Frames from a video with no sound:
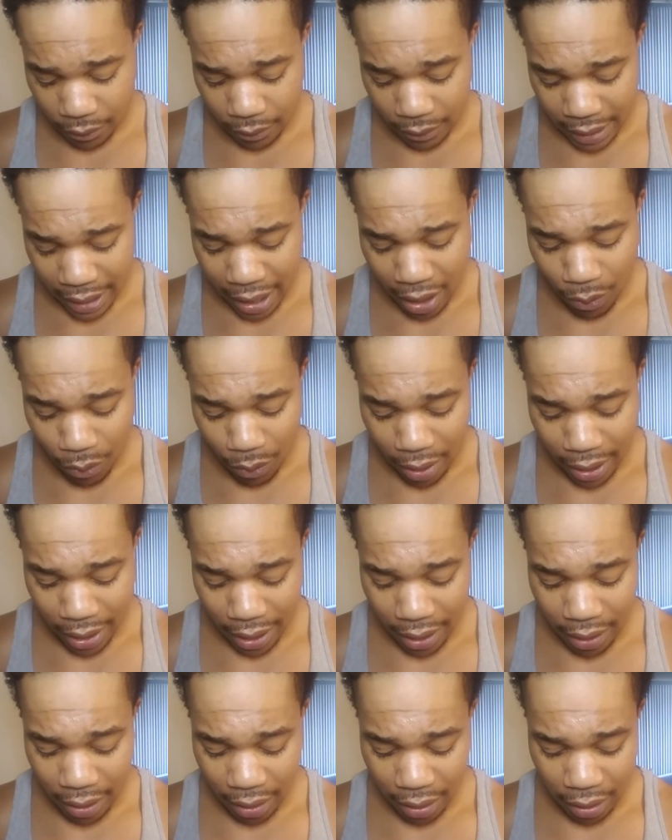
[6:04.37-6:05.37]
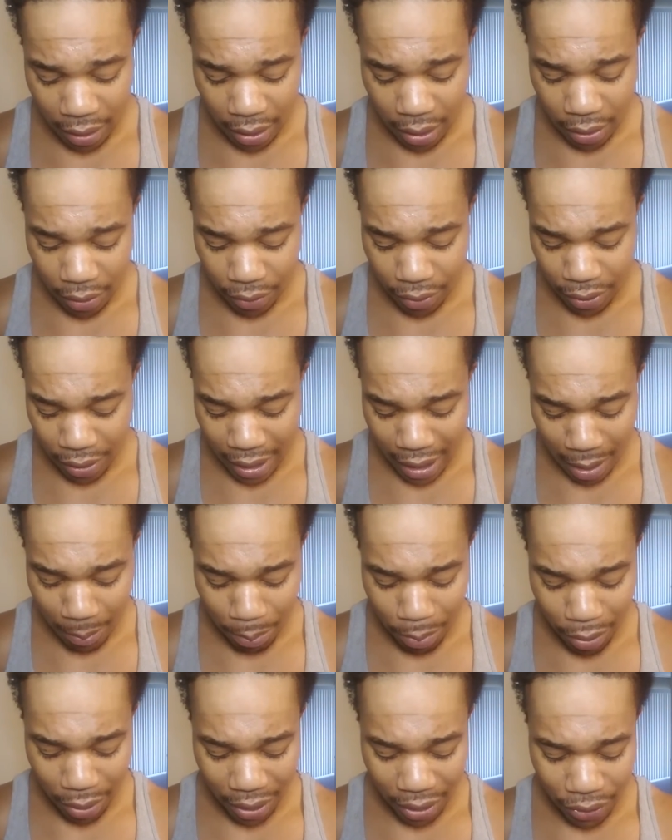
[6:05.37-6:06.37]
That way, you know, you're
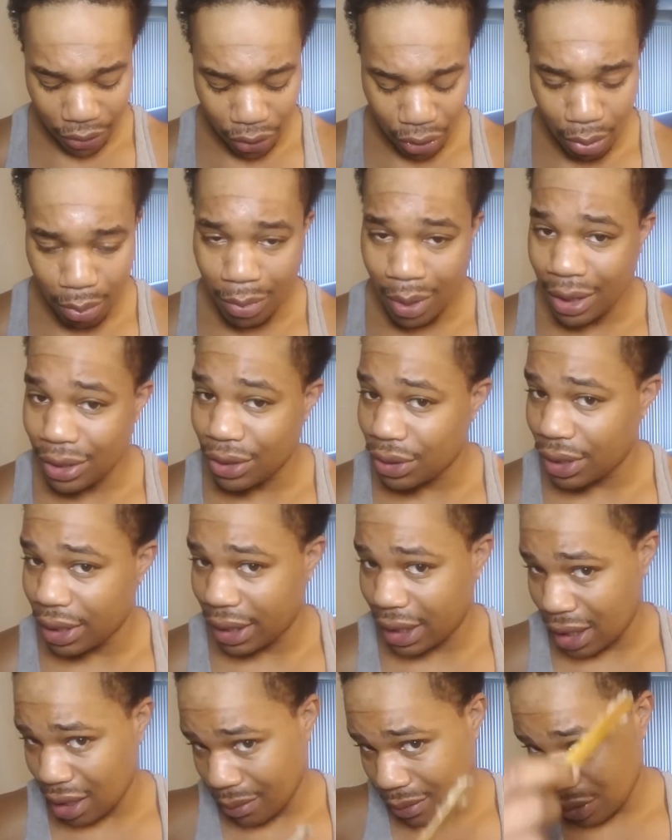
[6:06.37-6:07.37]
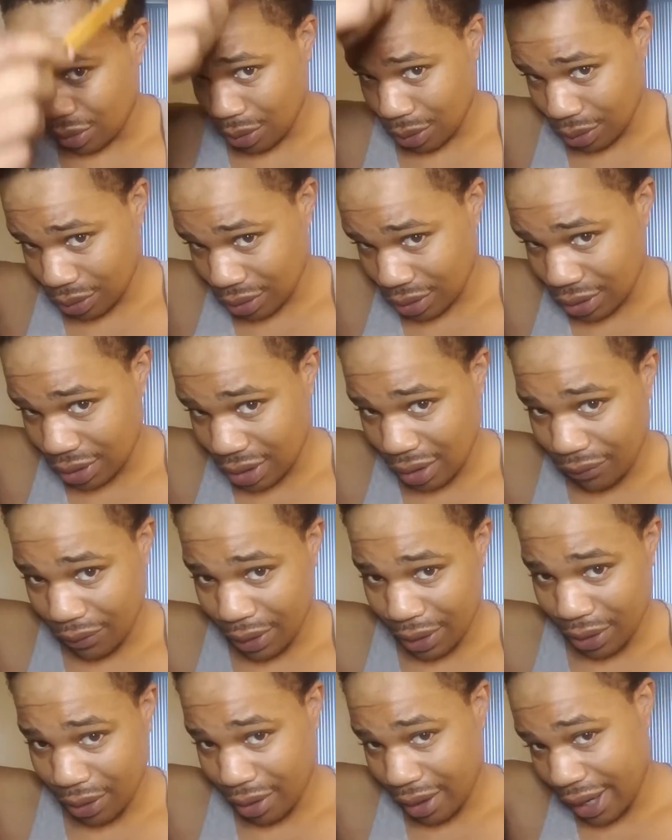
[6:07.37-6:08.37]
not putting too much of the chemicals and stuff
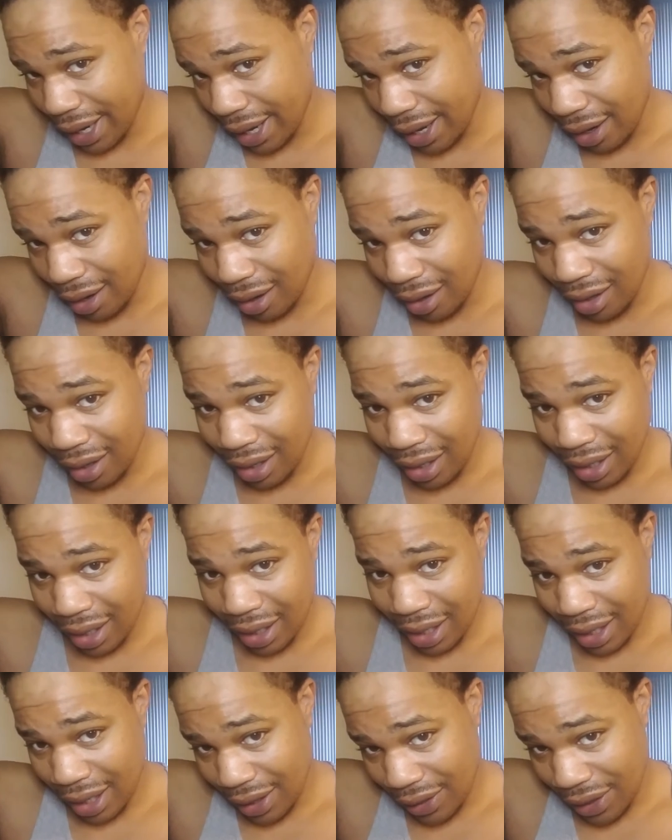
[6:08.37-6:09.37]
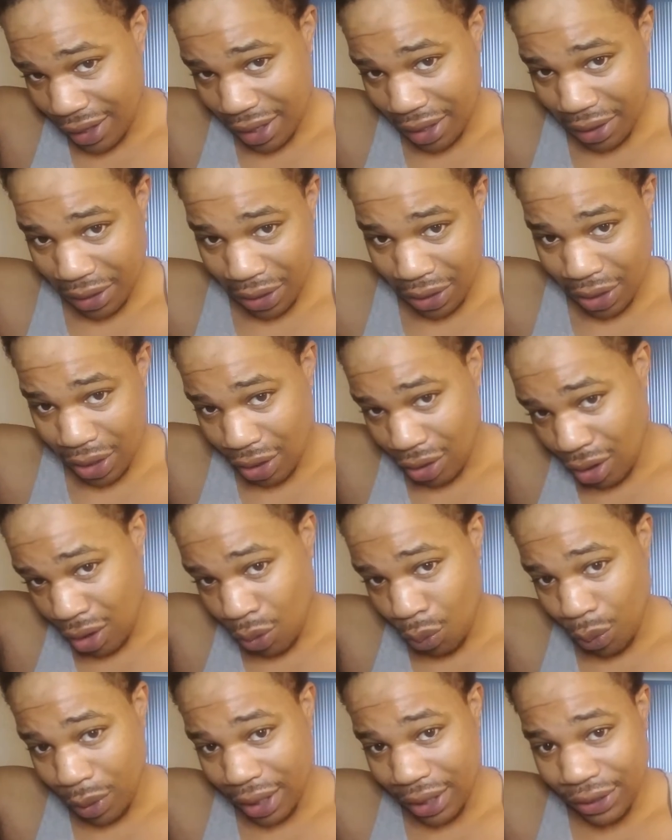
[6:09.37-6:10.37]
in your hair. And then, you know, a
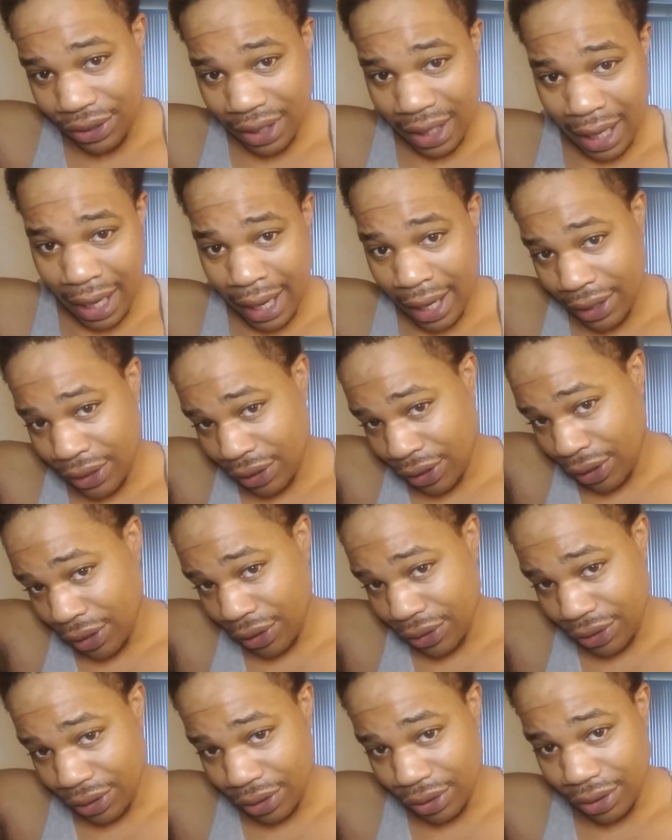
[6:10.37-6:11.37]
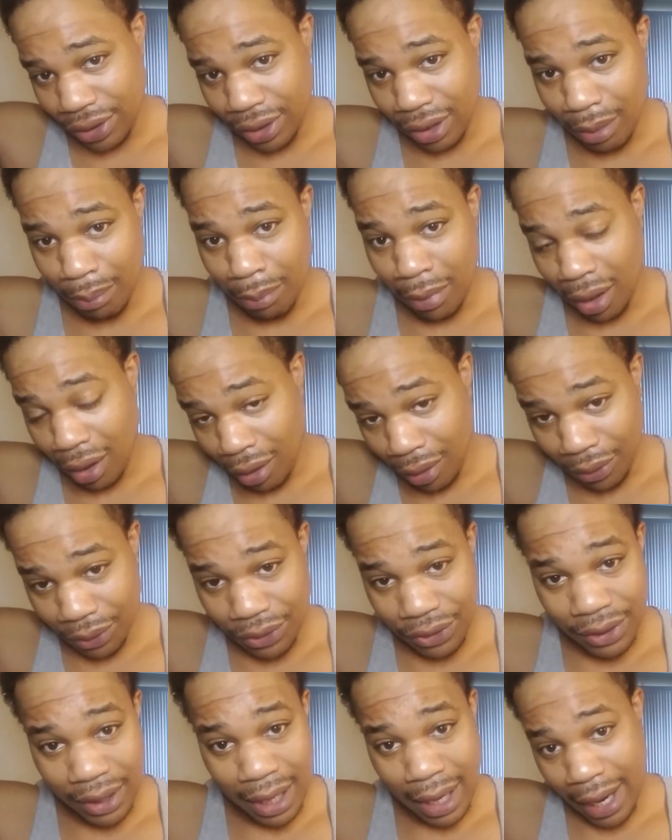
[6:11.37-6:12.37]
weak side turns into a bald
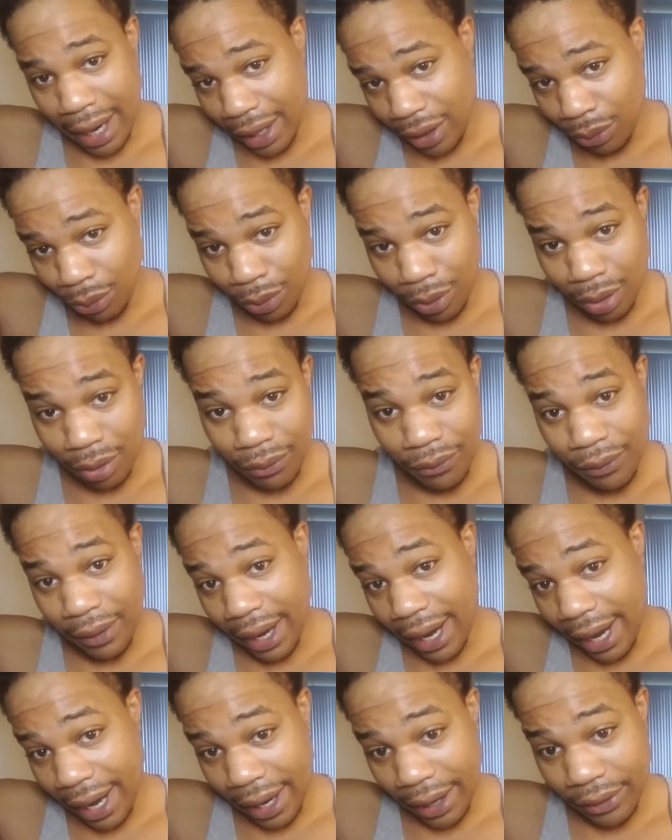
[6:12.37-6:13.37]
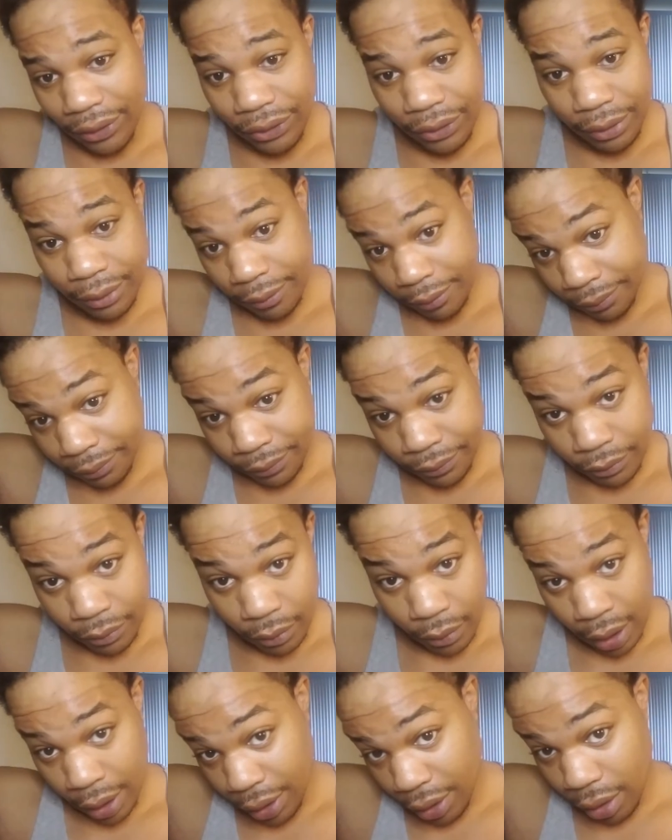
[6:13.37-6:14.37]
side real fast.
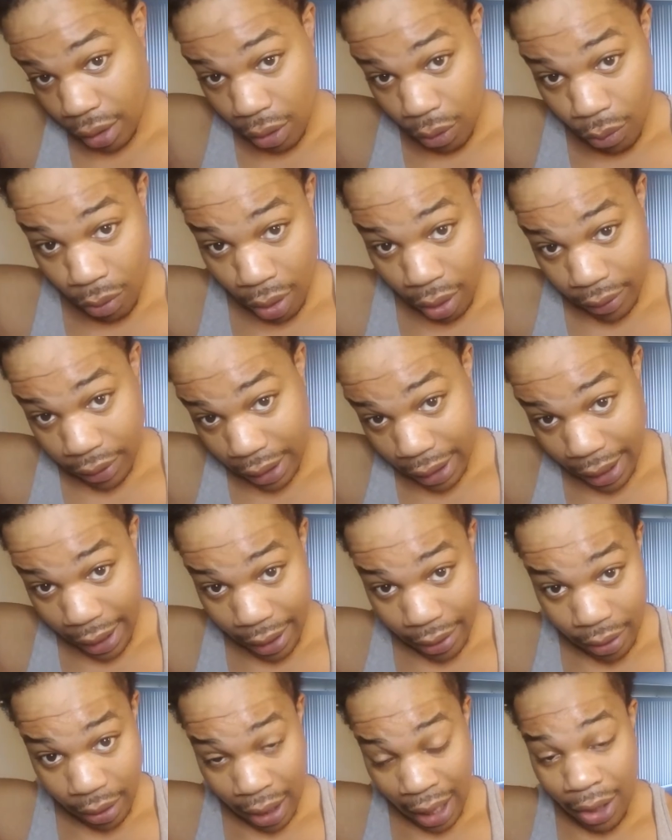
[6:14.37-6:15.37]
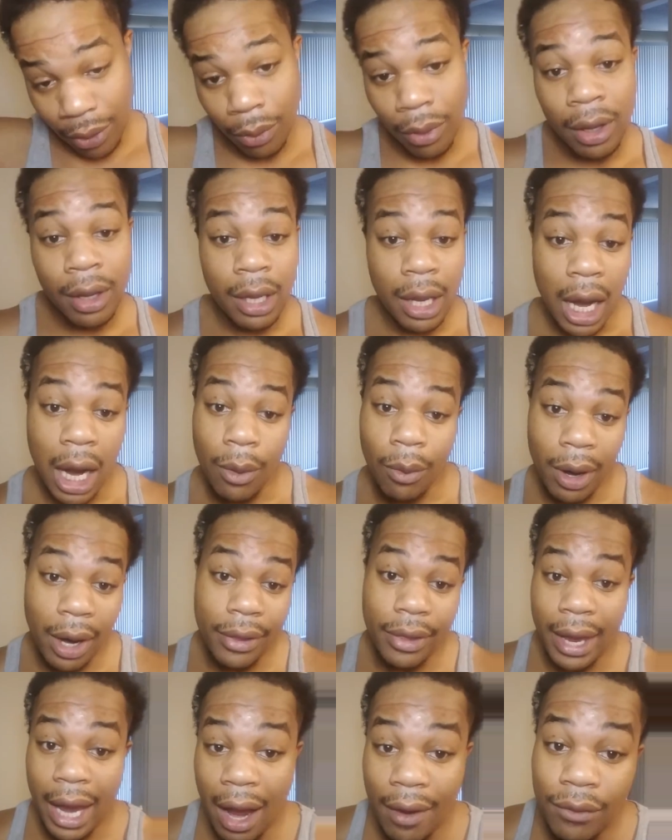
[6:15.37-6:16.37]
And you don't want that. I'd
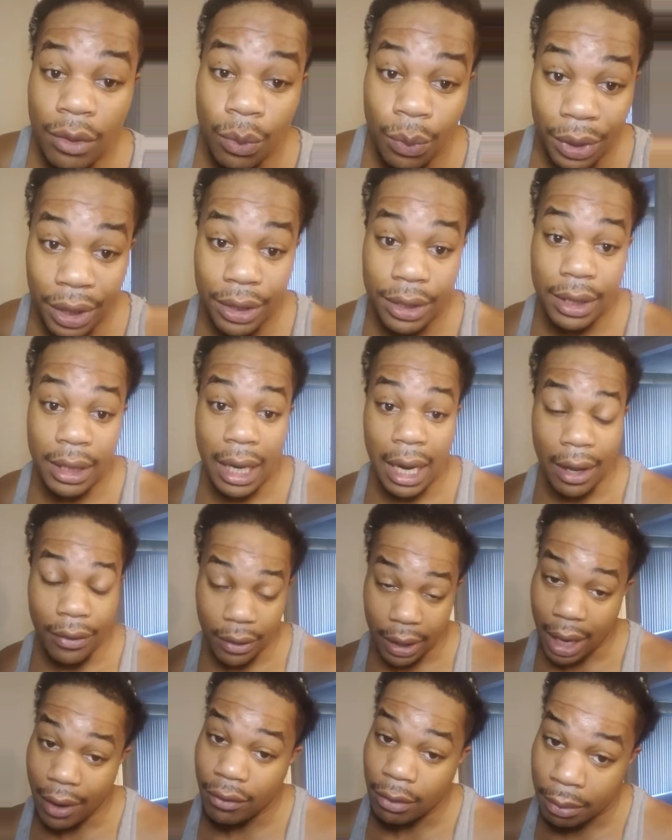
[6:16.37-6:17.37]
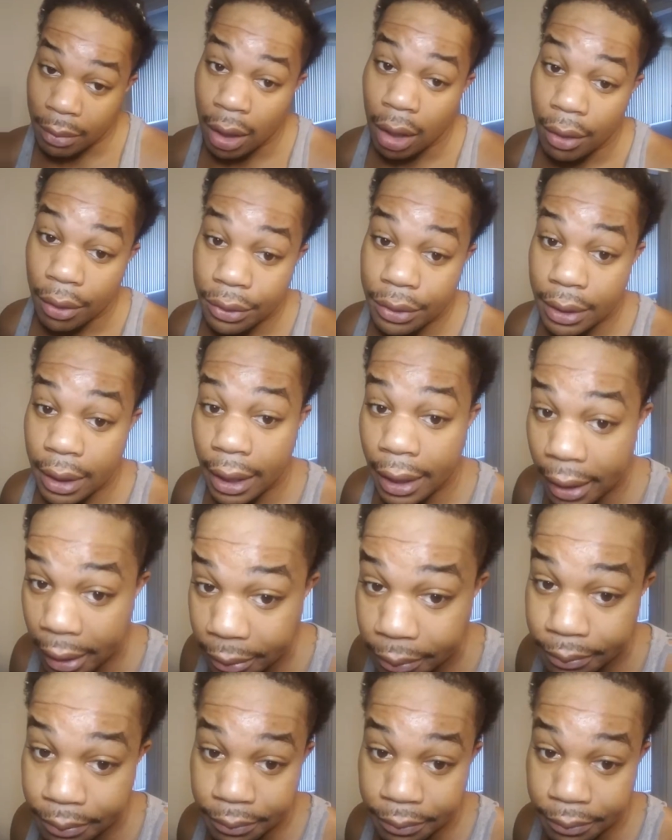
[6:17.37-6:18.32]
rather have a weak side than have a bald side.